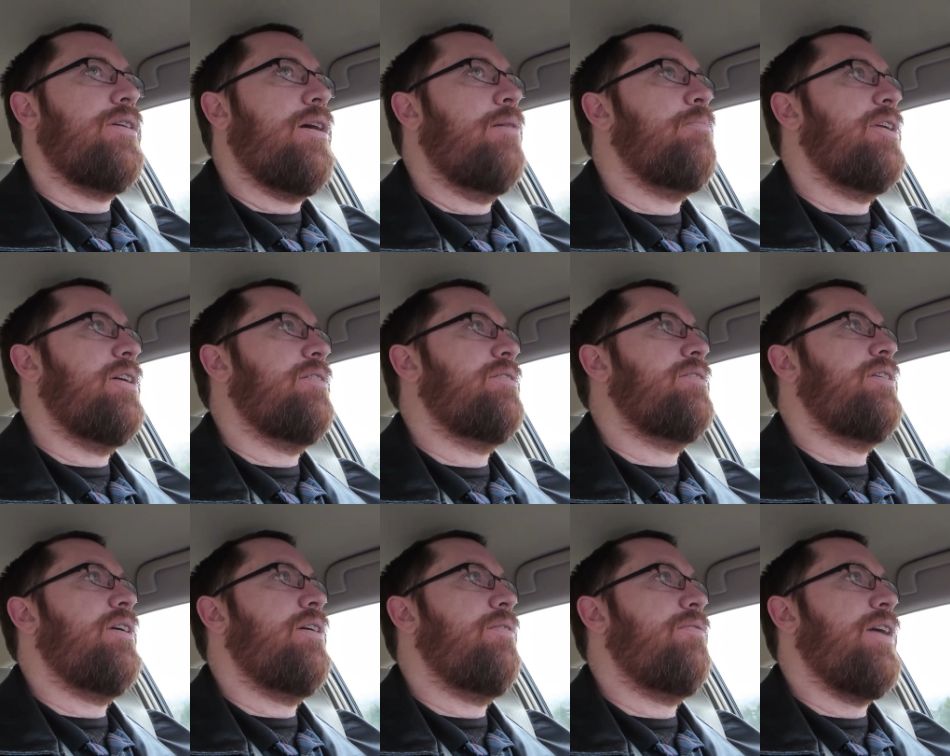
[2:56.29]
I'm going to
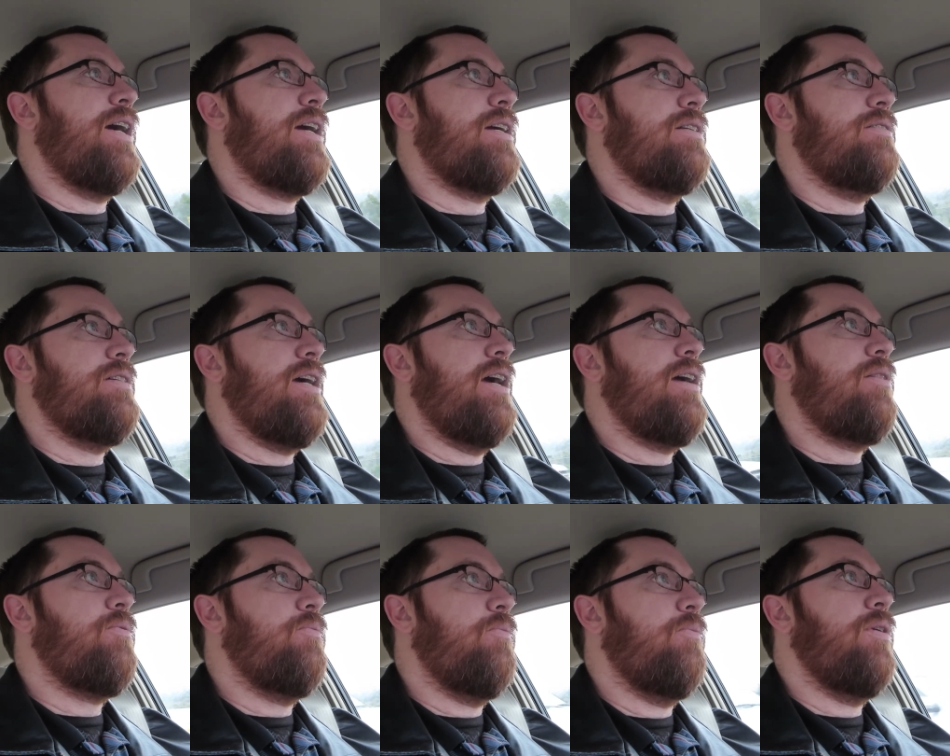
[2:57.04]
see if I can
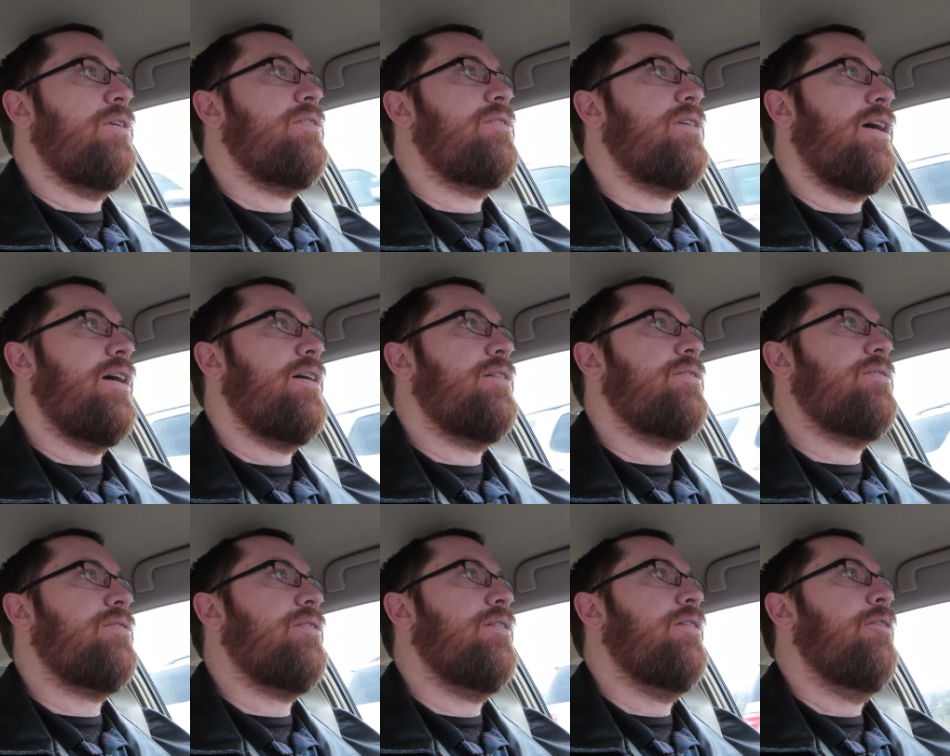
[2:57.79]
take one
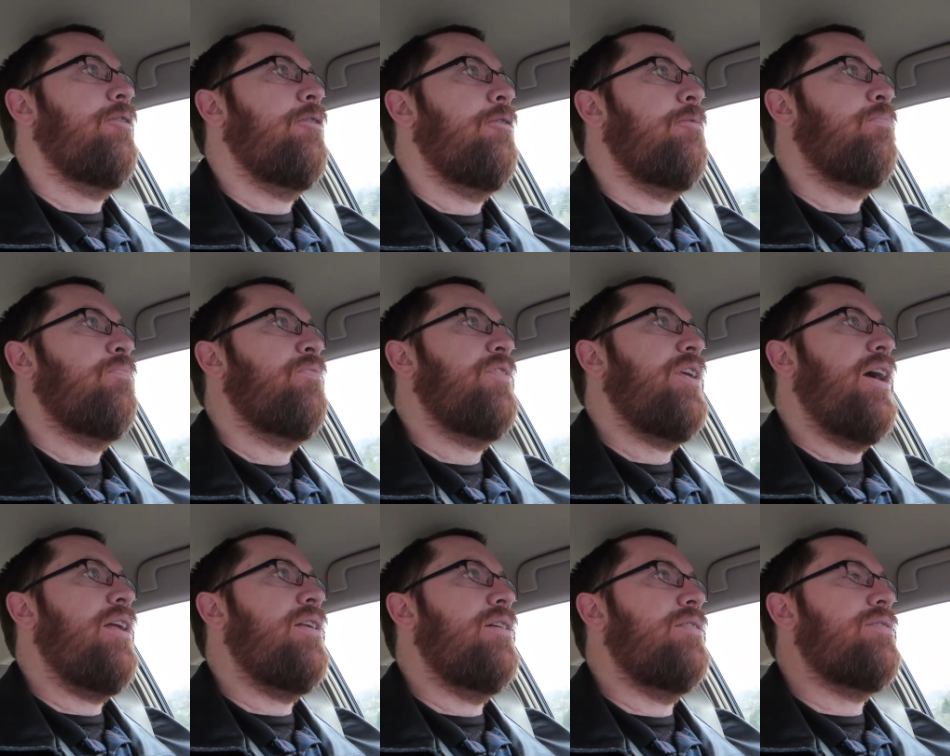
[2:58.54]
test
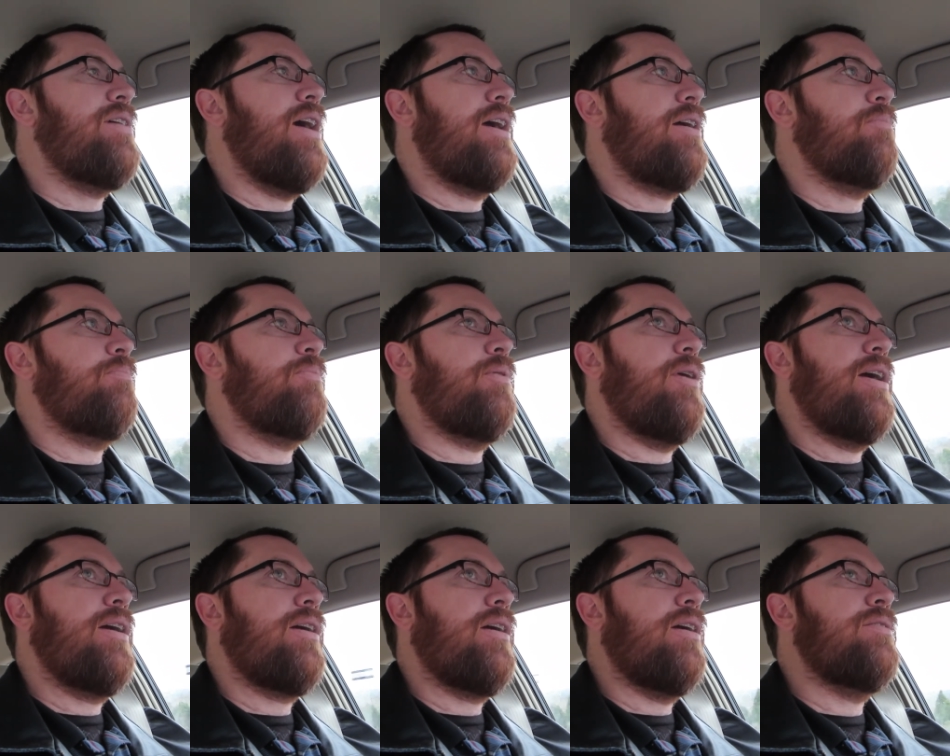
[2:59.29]
and then take a
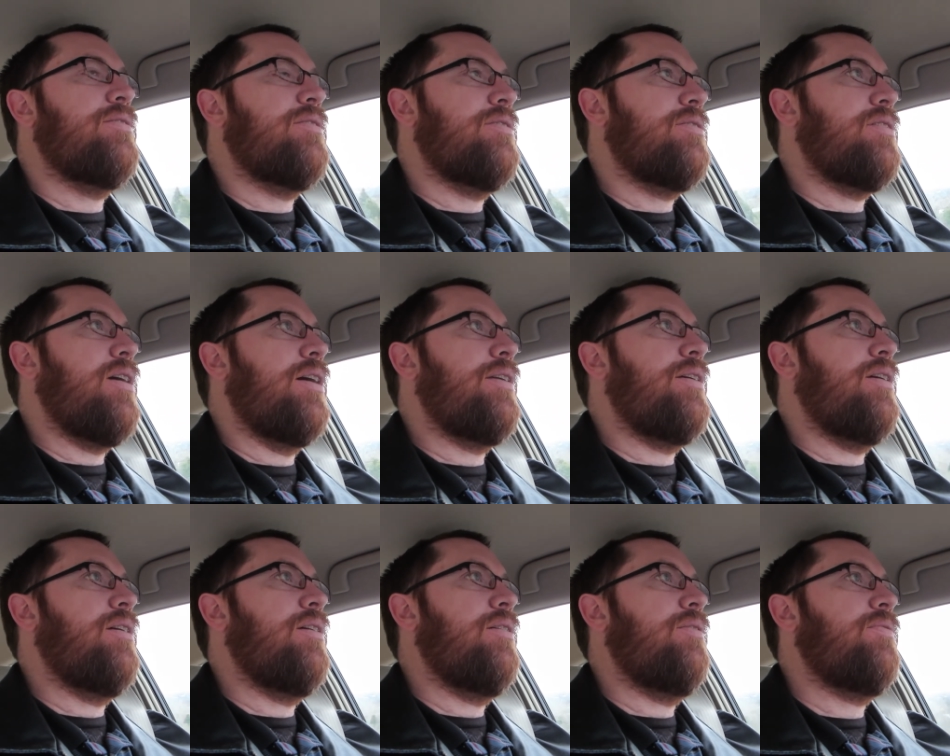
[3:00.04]
break and
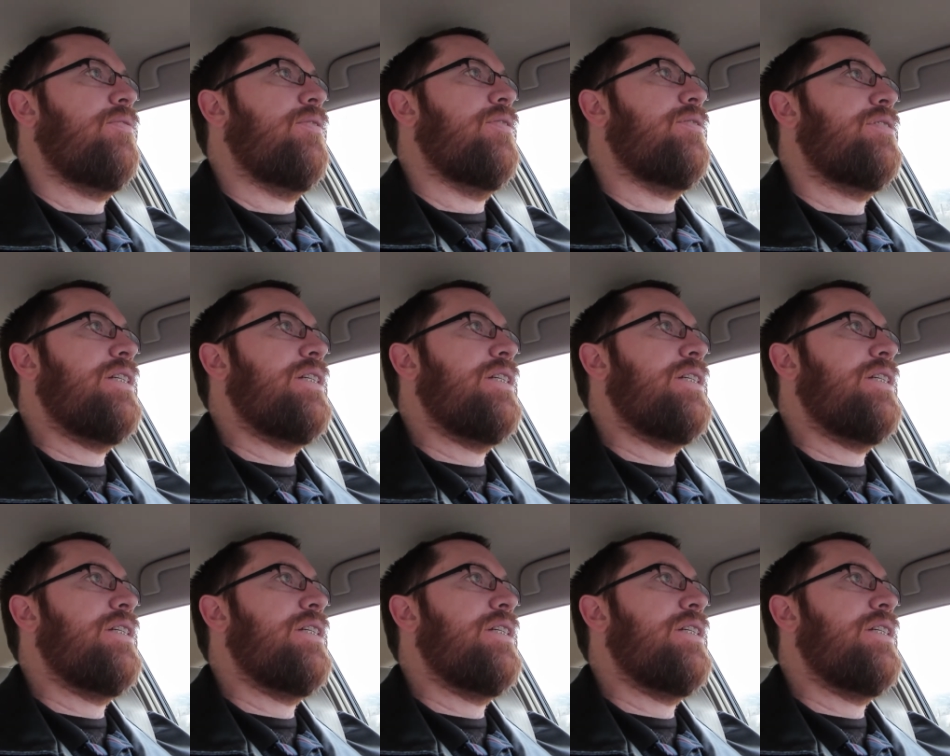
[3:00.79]
study for the